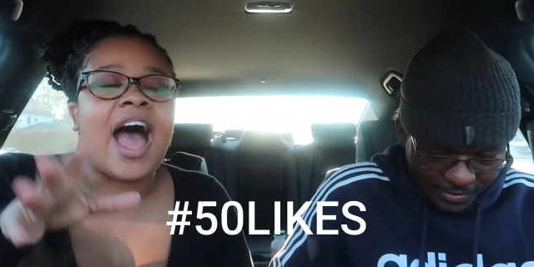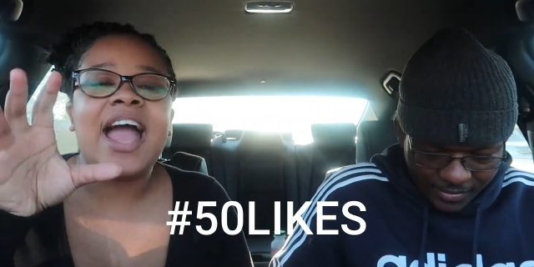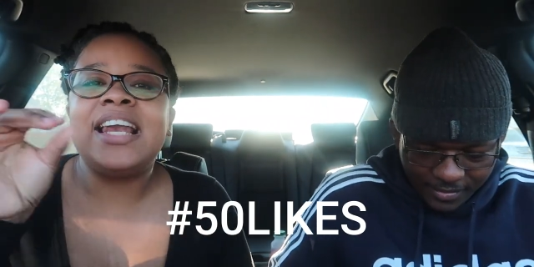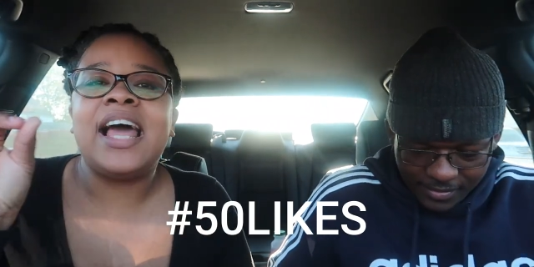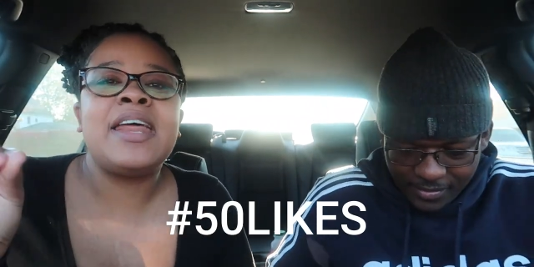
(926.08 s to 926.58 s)

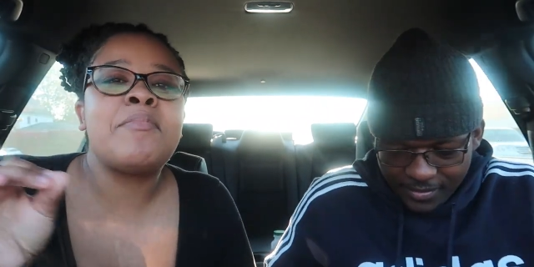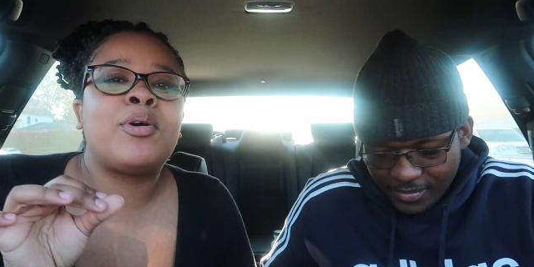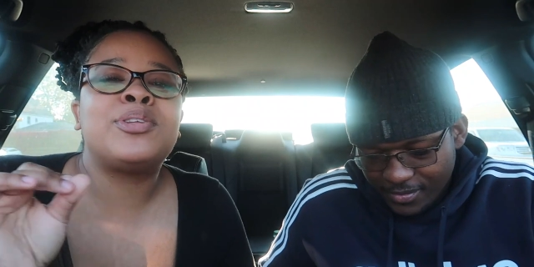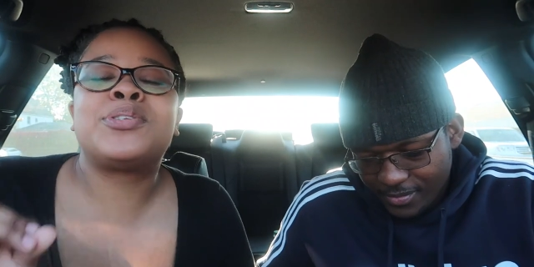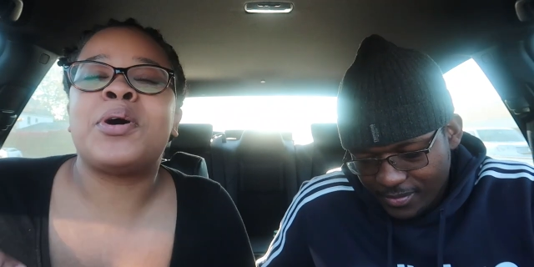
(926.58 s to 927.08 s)
Speaker 1: I let him
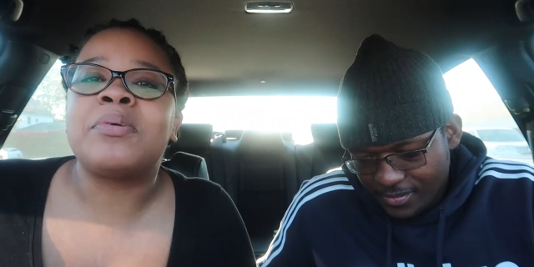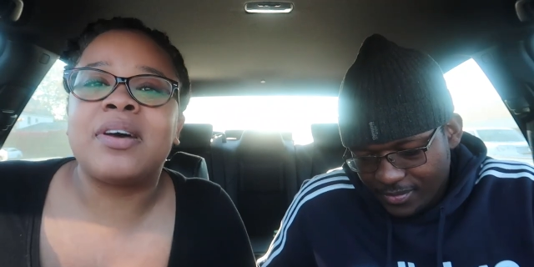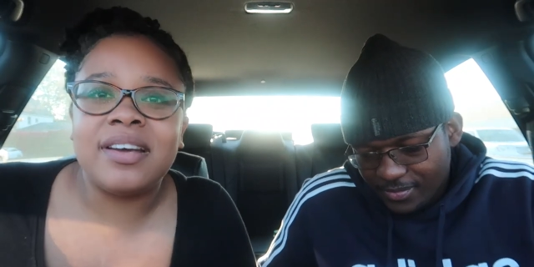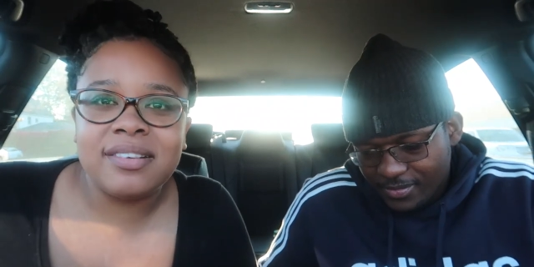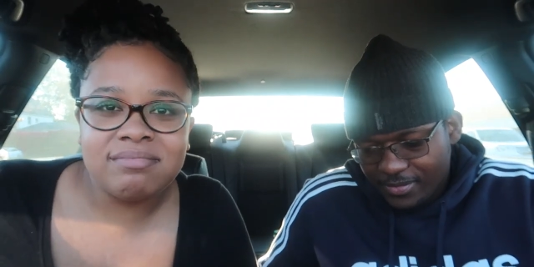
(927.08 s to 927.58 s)
on so
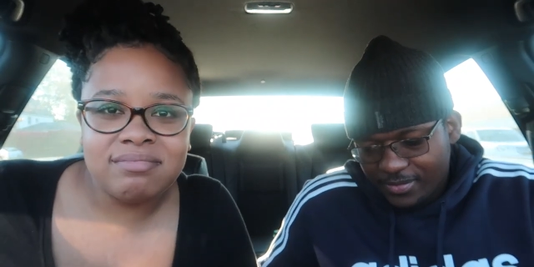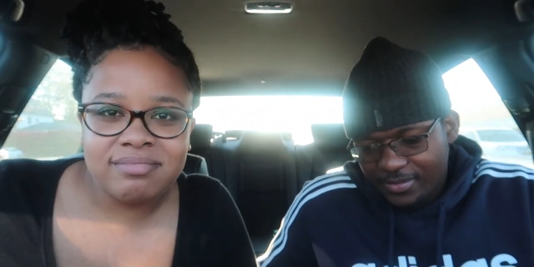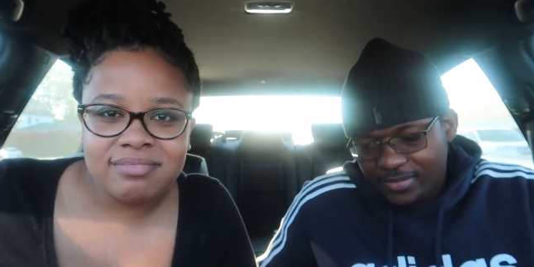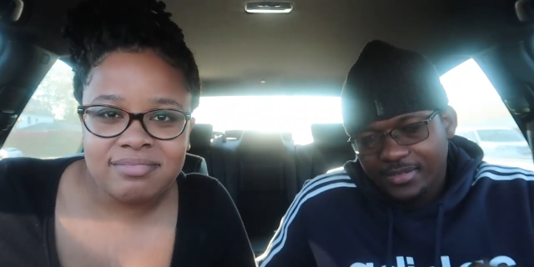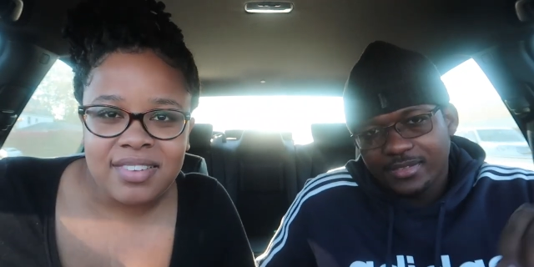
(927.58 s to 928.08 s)
good.
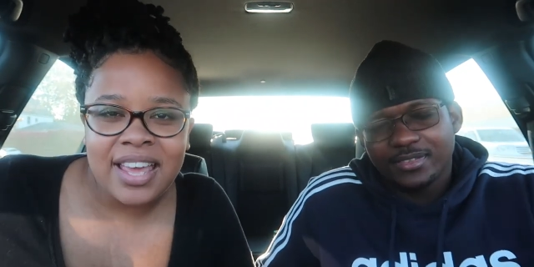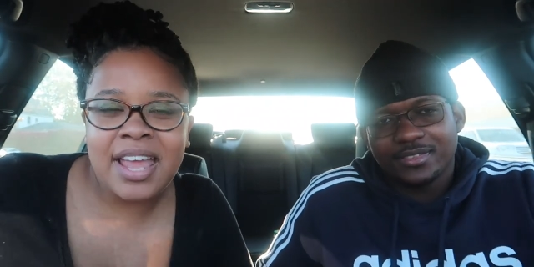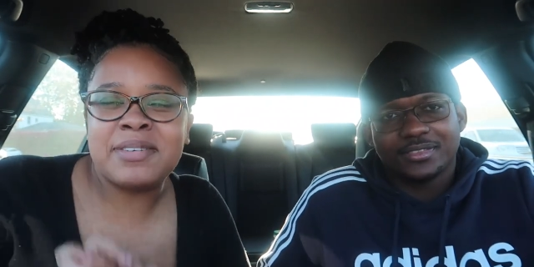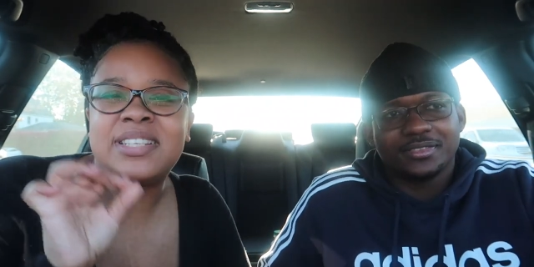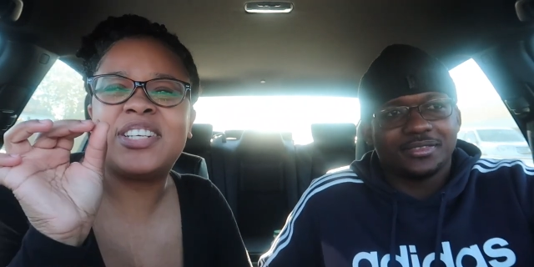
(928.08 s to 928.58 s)

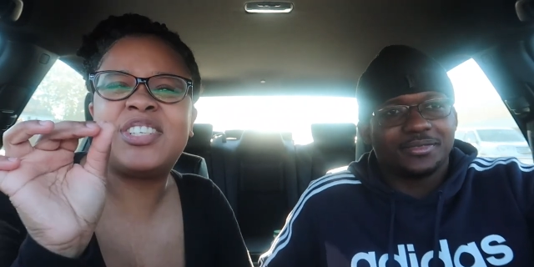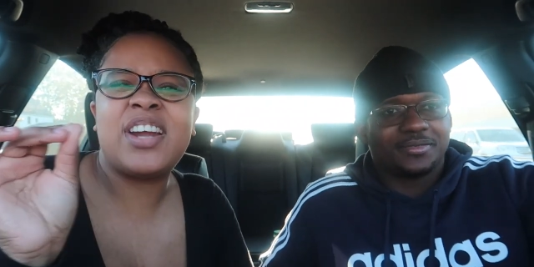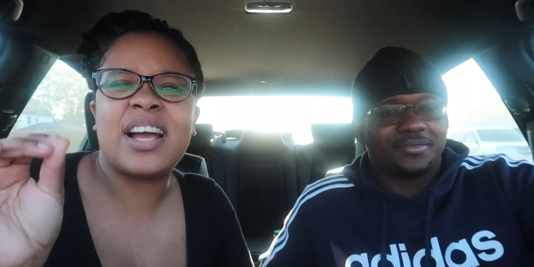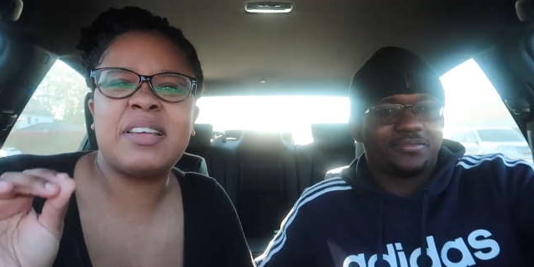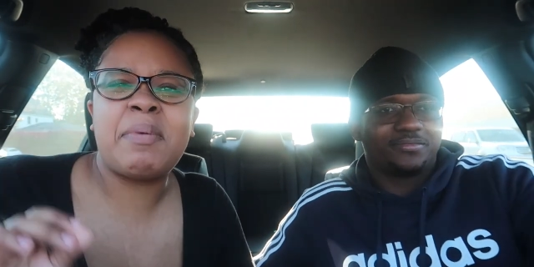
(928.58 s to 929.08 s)
He was
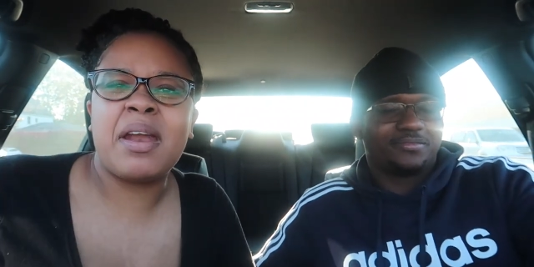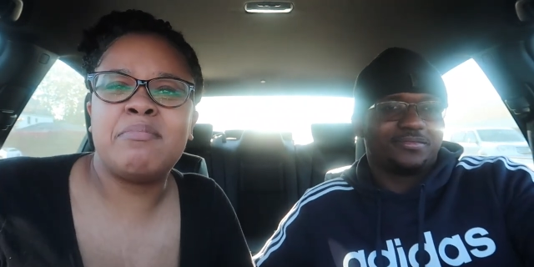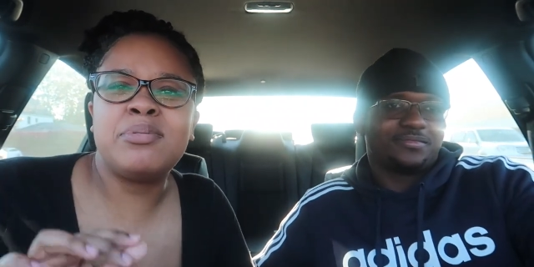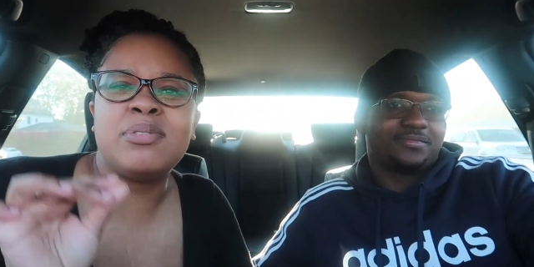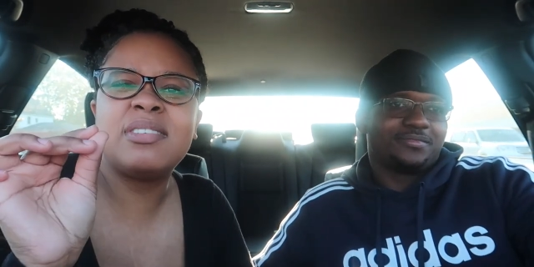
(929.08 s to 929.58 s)
distracted by the
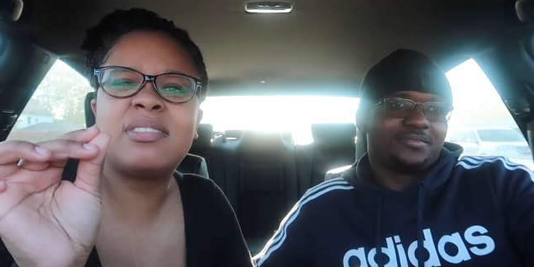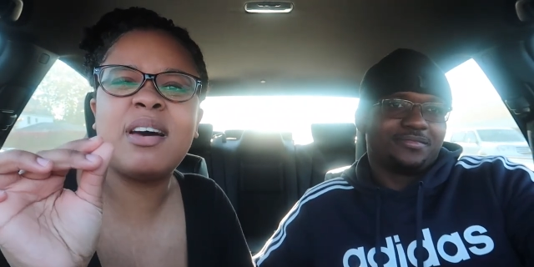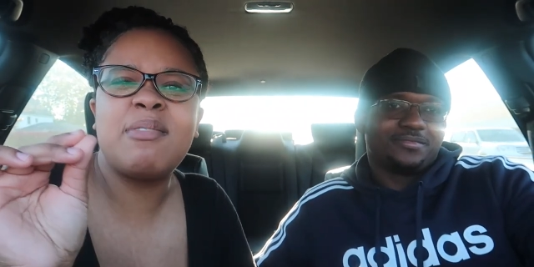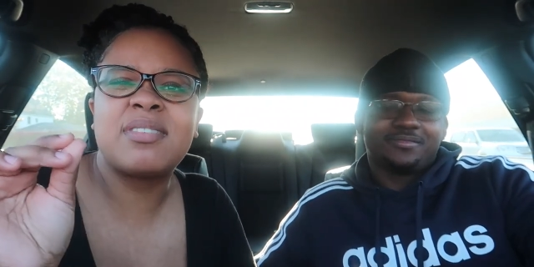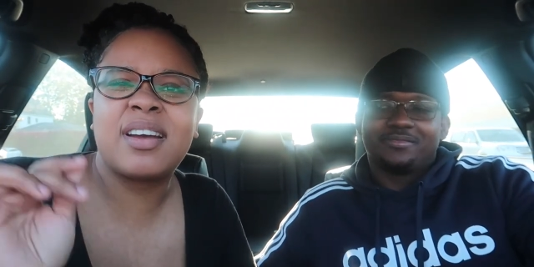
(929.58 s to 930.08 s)
booty
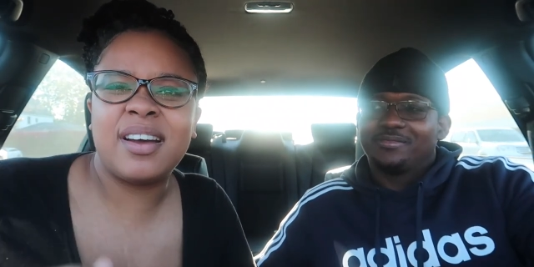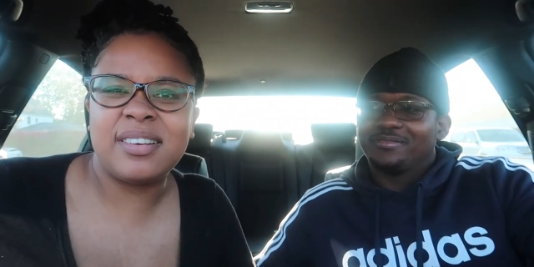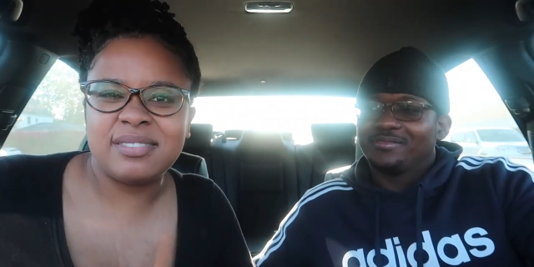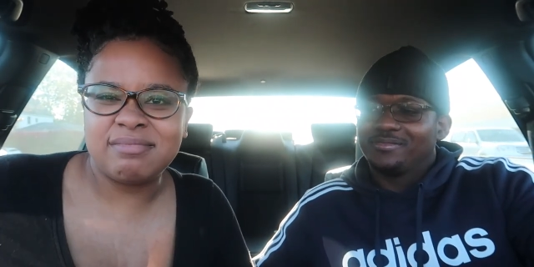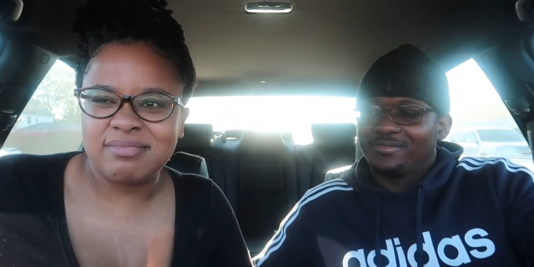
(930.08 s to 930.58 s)
so
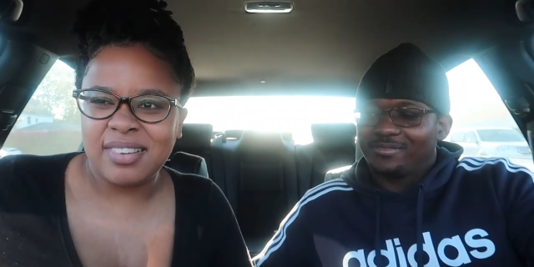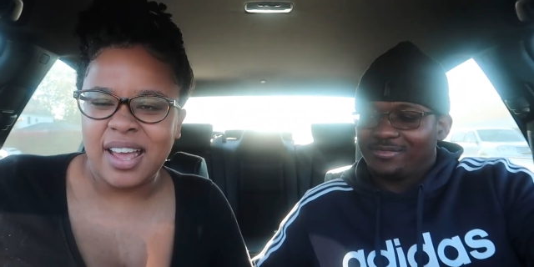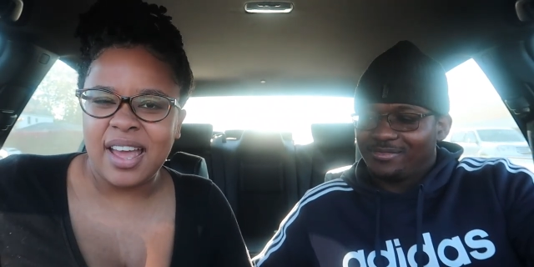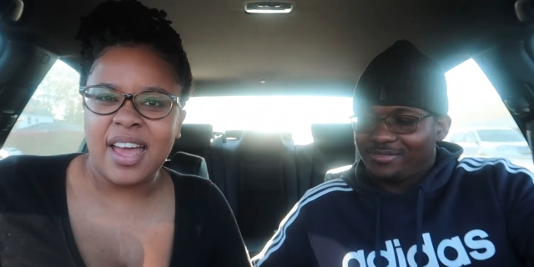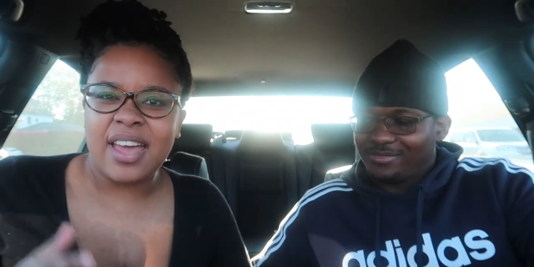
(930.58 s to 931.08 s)
good.
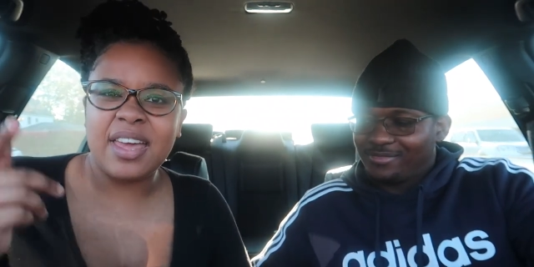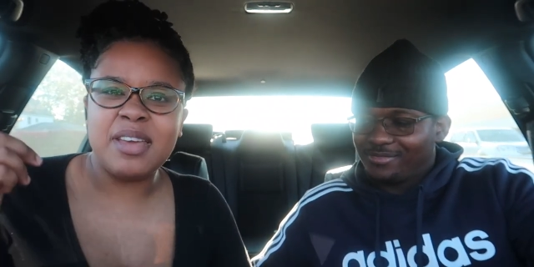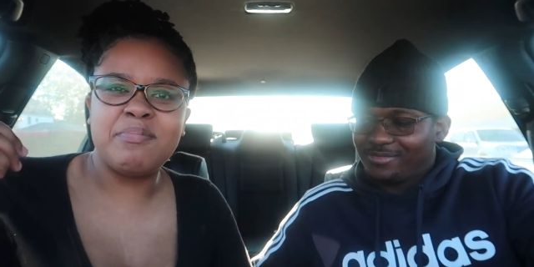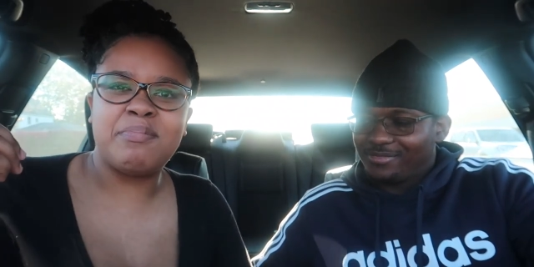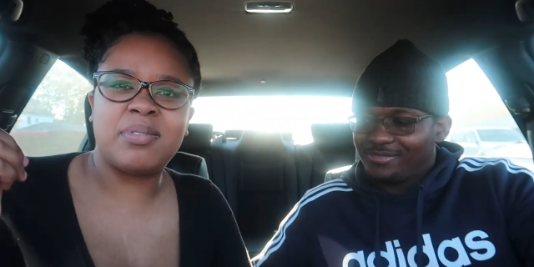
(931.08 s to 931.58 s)
He